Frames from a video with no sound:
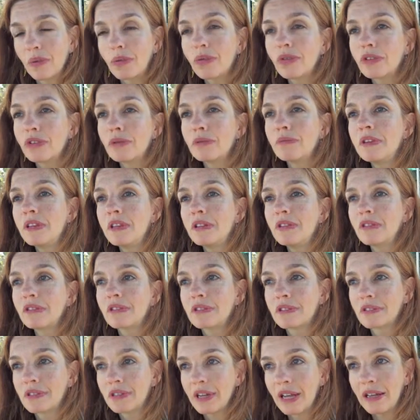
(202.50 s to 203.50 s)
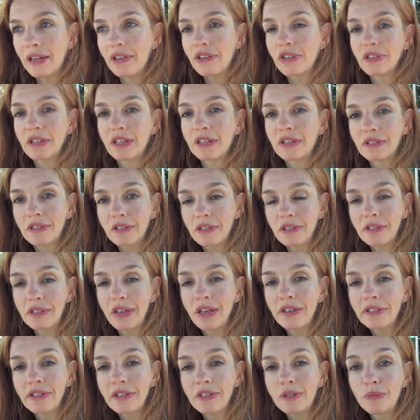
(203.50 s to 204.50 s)
Well, to me, there's stages. Like,
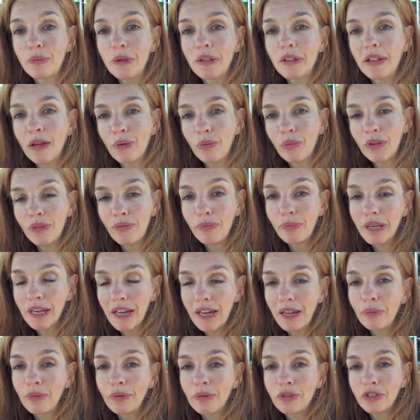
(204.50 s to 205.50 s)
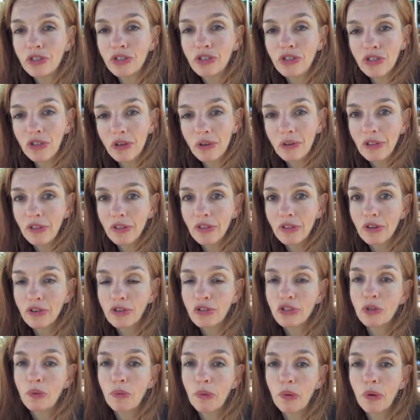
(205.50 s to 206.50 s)
success has been that we've been able to show that
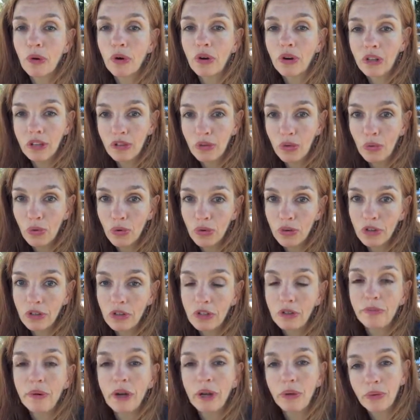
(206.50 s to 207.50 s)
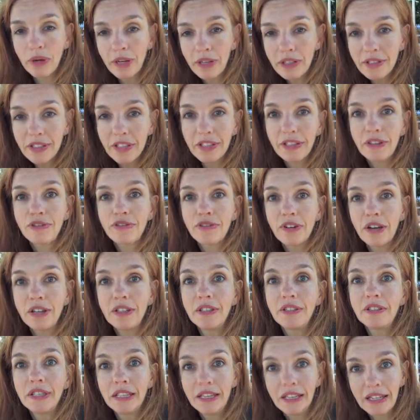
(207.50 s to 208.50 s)
there's support in the world by raising the
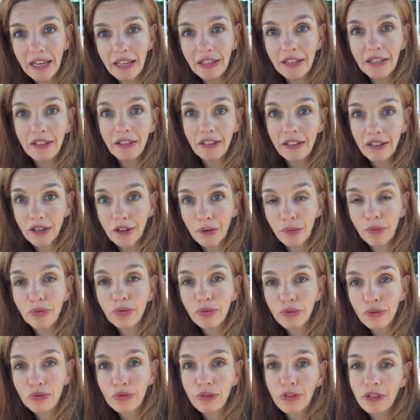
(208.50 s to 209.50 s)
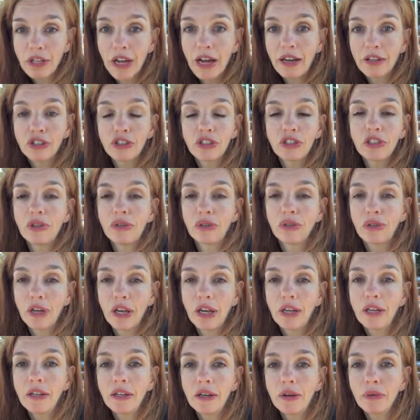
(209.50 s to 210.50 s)
funds and getting the approval to actually
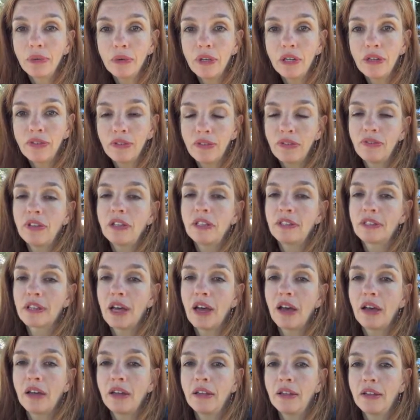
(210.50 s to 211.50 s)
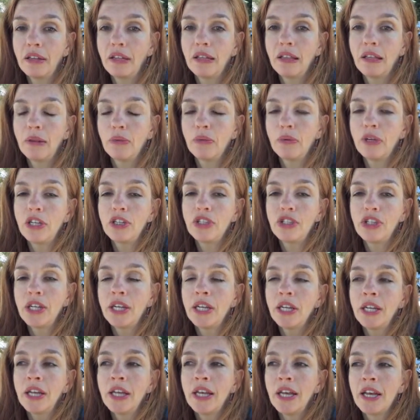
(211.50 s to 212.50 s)
create a reef of this kind in the
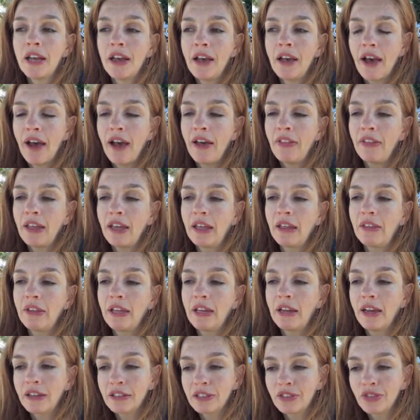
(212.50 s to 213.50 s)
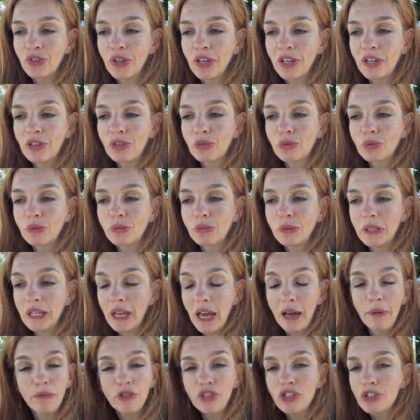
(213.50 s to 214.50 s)
region. And then the next phase will
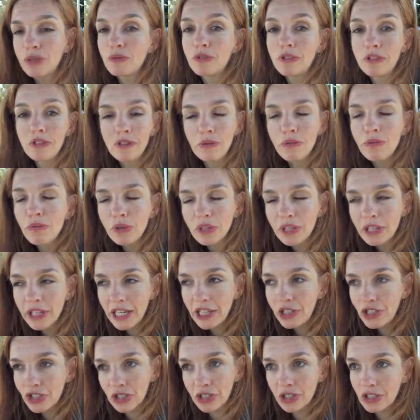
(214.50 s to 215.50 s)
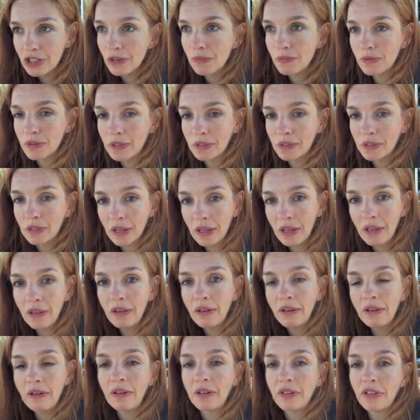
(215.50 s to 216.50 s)
be, and just the relationships in
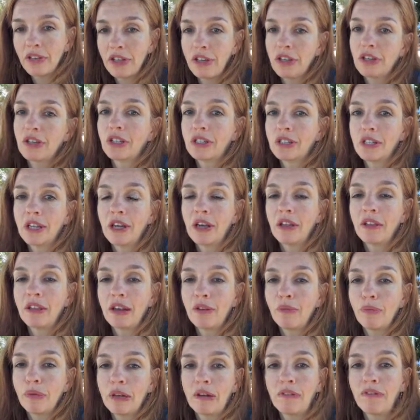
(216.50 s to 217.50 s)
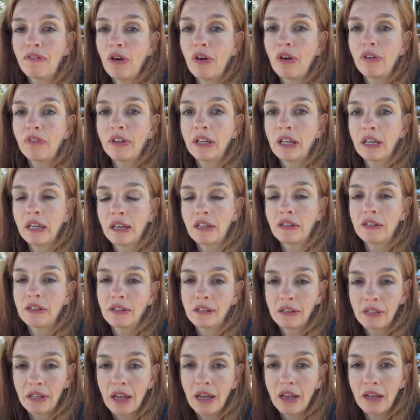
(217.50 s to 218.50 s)
the Yucatan that have been evolving is
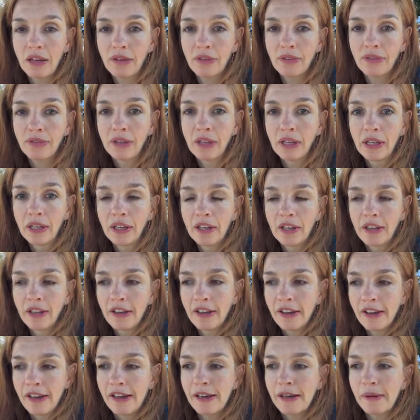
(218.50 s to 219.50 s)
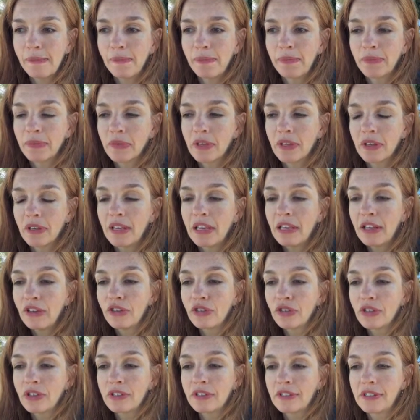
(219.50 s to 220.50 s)
a sign of
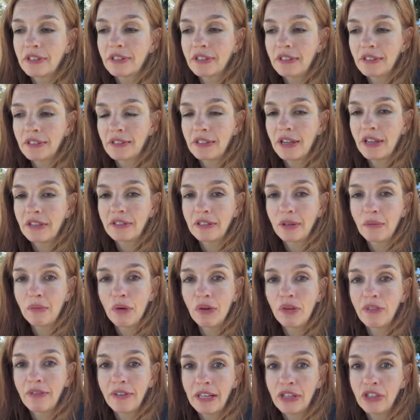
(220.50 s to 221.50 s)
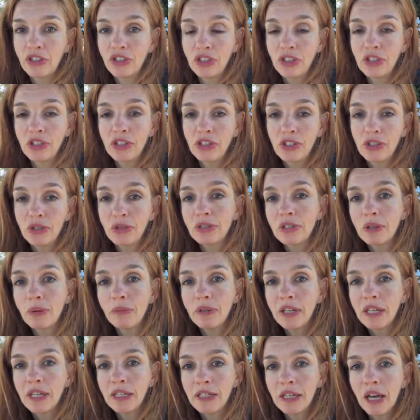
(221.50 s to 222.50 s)
interest and success and motivation to do
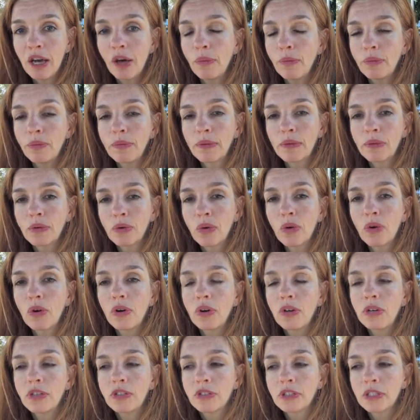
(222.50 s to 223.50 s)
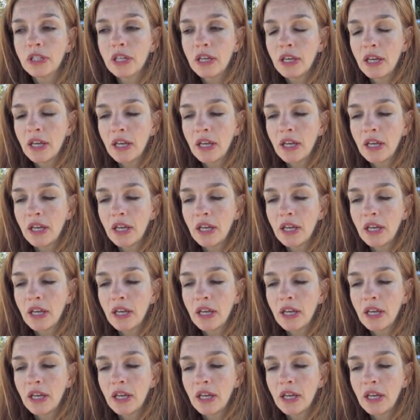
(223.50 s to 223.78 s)
something to help corals